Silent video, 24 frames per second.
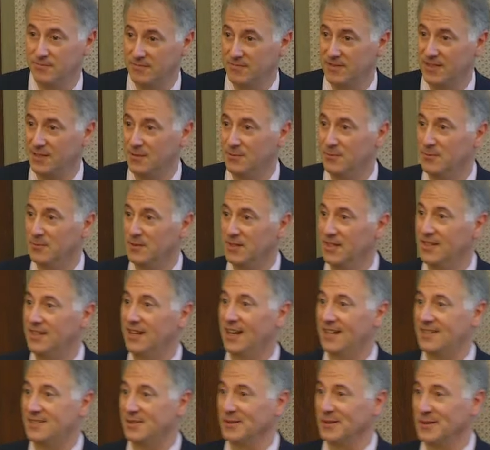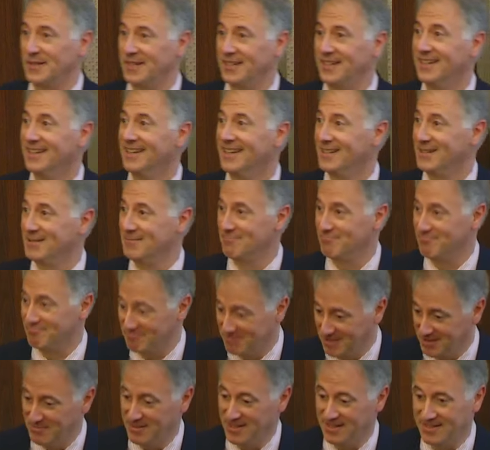he, he actually
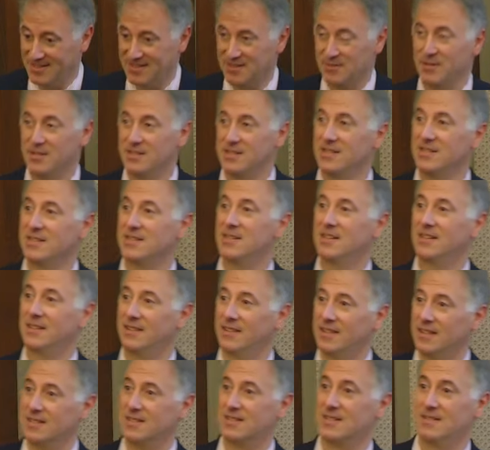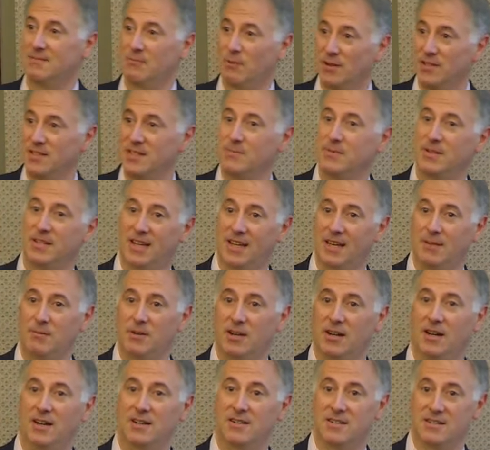did make this transition, and then once he became
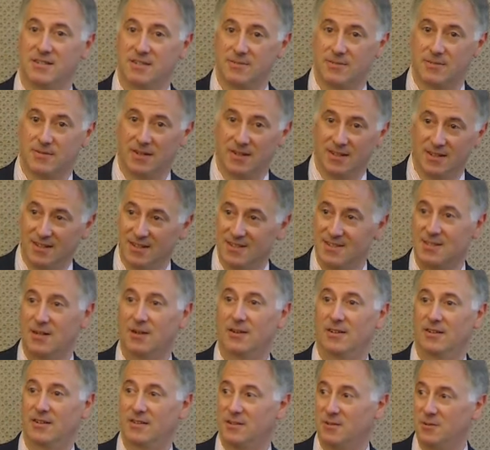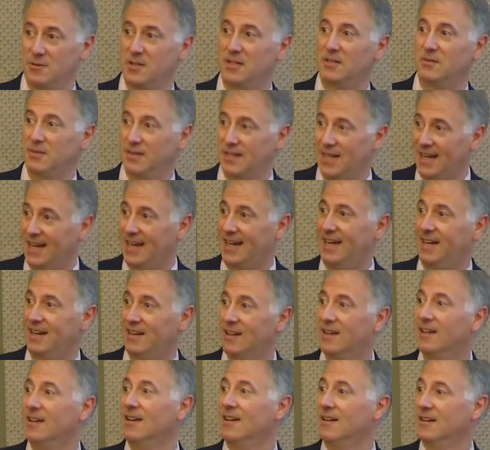conscious, uh, started to gain
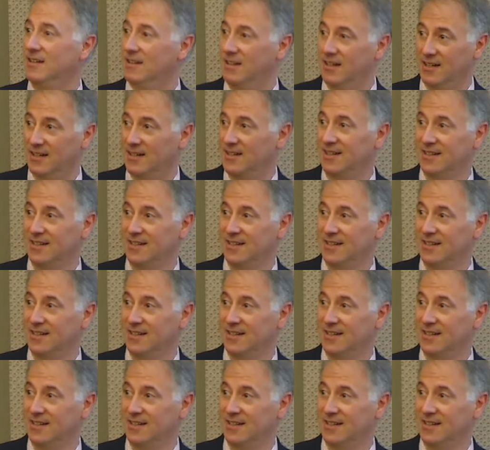uh,